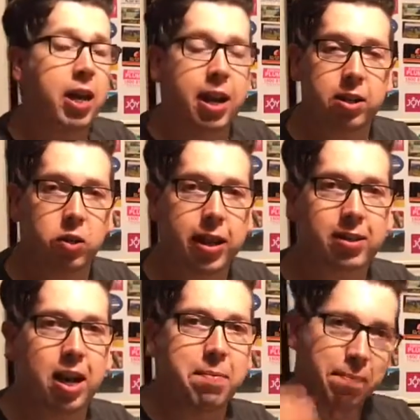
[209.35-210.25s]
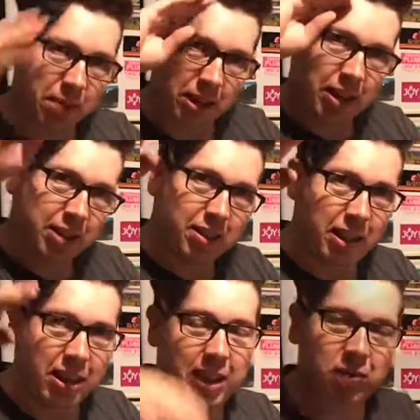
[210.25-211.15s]
And until next time, see
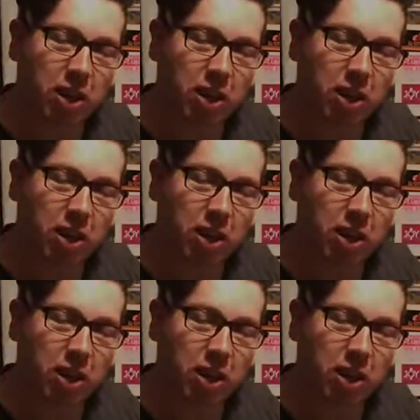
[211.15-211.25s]
you in the next